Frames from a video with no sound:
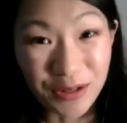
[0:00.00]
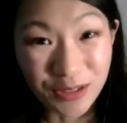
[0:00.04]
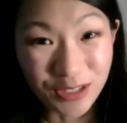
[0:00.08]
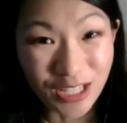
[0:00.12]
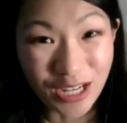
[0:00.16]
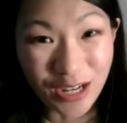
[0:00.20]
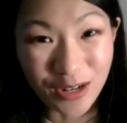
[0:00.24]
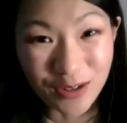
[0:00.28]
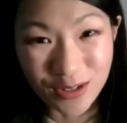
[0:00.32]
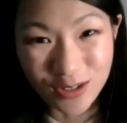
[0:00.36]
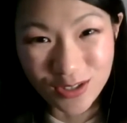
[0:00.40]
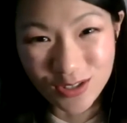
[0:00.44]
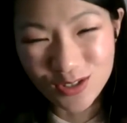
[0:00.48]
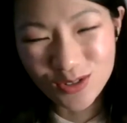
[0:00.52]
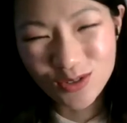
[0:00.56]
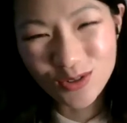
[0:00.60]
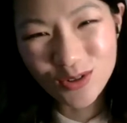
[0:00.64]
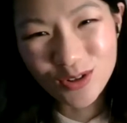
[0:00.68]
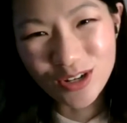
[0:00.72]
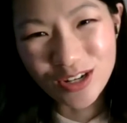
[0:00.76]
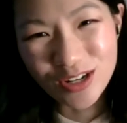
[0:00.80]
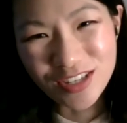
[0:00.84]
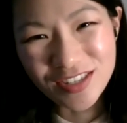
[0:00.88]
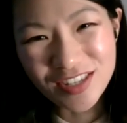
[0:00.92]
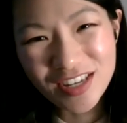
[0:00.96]
loud in
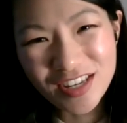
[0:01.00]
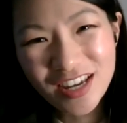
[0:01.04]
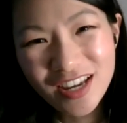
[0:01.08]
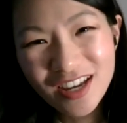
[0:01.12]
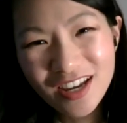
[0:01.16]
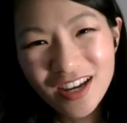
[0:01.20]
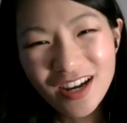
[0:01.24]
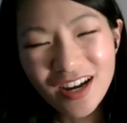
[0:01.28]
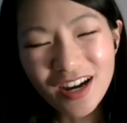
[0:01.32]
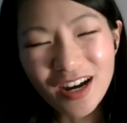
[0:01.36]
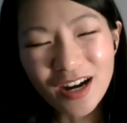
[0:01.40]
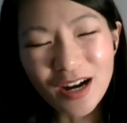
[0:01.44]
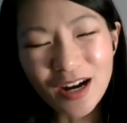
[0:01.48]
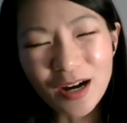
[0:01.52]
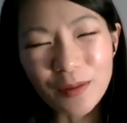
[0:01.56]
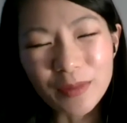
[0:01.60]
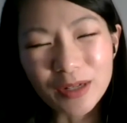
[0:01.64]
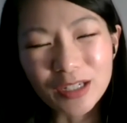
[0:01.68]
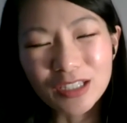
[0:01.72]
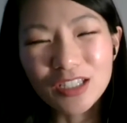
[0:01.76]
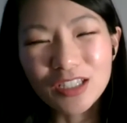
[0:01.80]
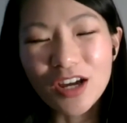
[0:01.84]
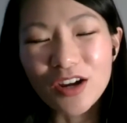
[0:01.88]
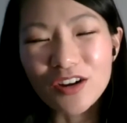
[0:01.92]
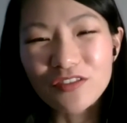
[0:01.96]
stories. And a
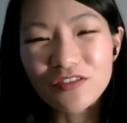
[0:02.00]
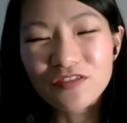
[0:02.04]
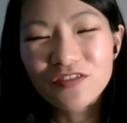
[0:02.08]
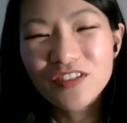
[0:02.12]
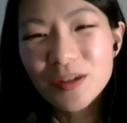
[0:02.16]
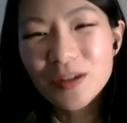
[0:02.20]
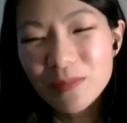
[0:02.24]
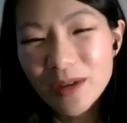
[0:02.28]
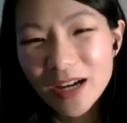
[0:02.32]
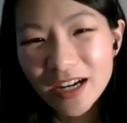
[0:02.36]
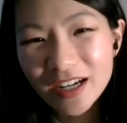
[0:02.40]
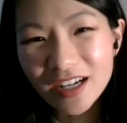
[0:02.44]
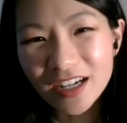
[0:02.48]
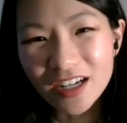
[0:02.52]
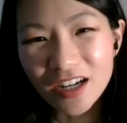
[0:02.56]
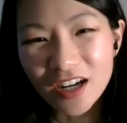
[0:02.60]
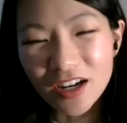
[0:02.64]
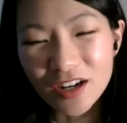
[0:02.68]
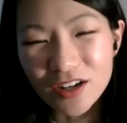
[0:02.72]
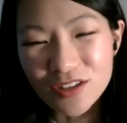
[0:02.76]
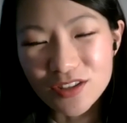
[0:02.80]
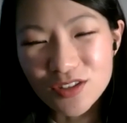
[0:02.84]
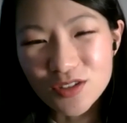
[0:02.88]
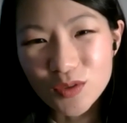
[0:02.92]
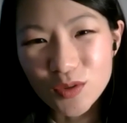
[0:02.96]
lot of feedback I got
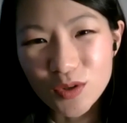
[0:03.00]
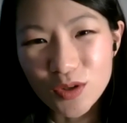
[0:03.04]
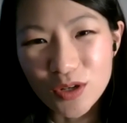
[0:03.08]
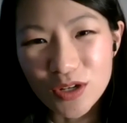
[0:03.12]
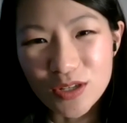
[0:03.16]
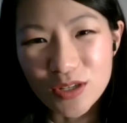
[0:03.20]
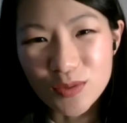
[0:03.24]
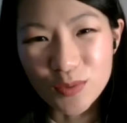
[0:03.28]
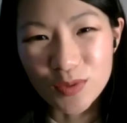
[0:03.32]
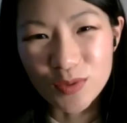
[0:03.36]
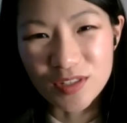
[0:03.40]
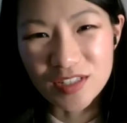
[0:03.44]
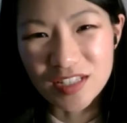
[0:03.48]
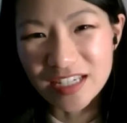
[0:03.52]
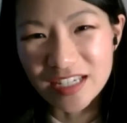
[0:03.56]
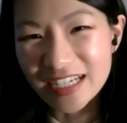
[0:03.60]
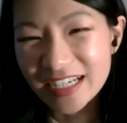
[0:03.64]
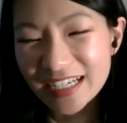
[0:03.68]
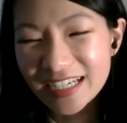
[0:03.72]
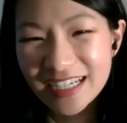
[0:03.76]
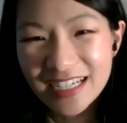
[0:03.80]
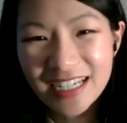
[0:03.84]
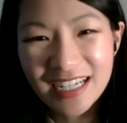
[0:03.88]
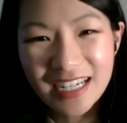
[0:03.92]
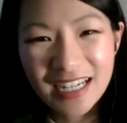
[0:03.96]
on stories was like,
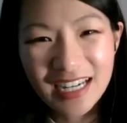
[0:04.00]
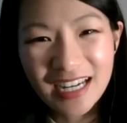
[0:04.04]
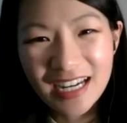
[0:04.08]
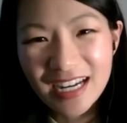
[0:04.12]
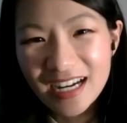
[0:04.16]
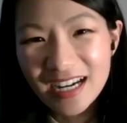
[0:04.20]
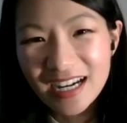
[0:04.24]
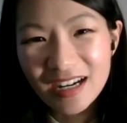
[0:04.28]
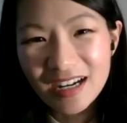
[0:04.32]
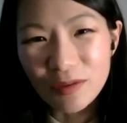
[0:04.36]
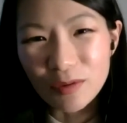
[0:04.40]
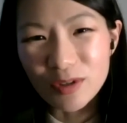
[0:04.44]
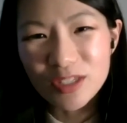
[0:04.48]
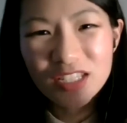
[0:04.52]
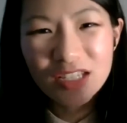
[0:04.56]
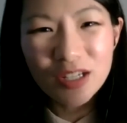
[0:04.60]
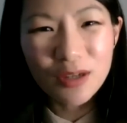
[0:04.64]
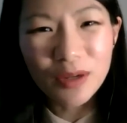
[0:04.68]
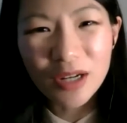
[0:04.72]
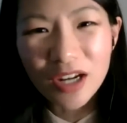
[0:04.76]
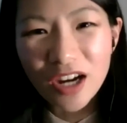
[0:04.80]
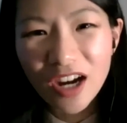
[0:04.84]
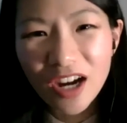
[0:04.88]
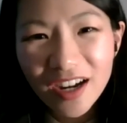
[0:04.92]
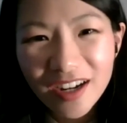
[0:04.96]
what's
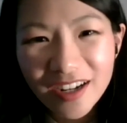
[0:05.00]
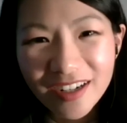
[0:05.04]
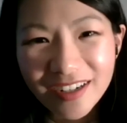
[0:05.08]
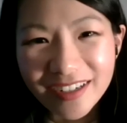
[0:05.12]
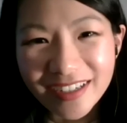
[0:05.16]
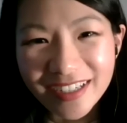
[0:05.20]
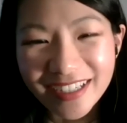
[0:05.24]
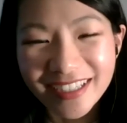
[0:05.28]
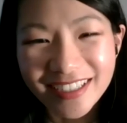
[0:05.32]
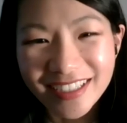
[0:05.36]
going on?